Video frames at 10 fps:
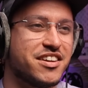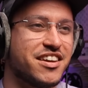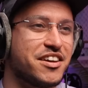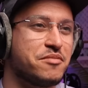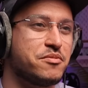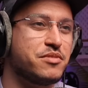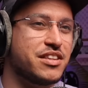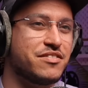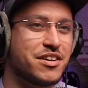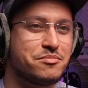We'll
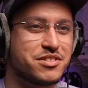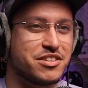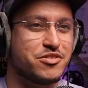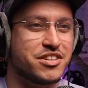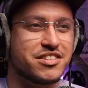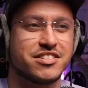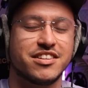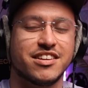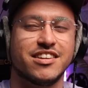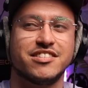leave it up to the audience
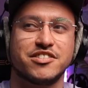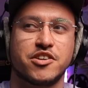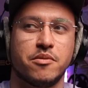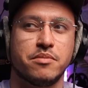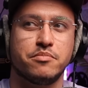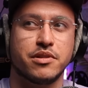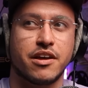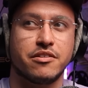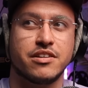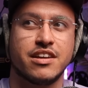to comment
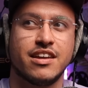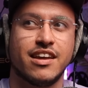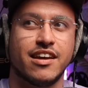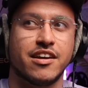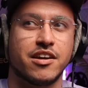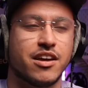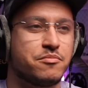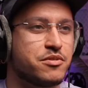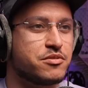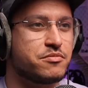below,
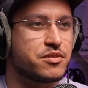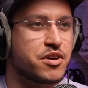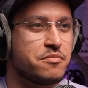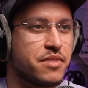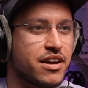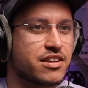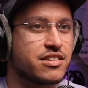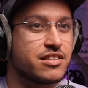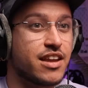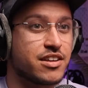and we'll come back
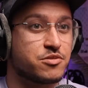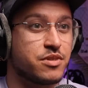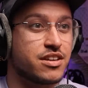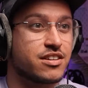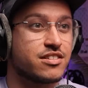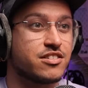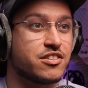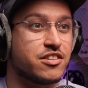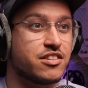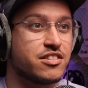next week
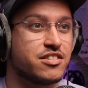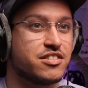to